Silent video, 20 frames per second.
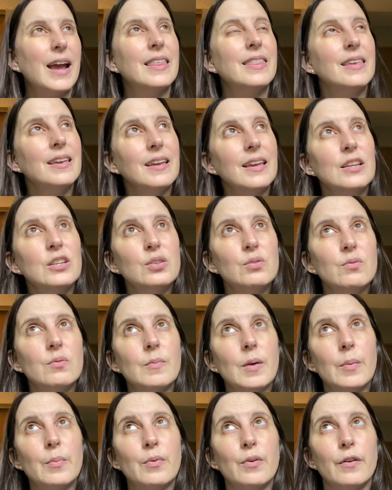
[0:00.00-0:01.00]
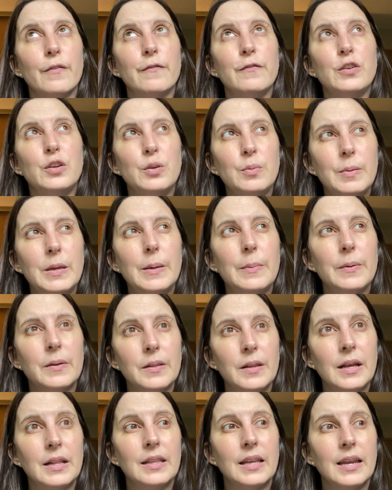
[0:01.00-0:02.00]
I think I do remember a few people
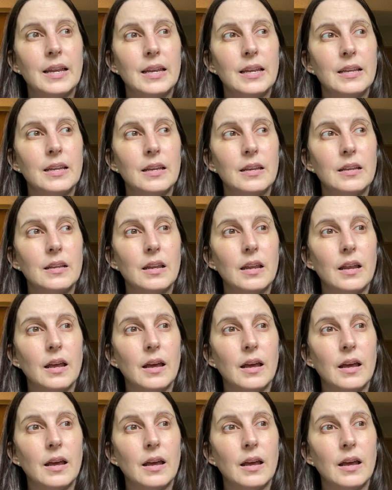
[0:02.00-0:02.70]
not liking it,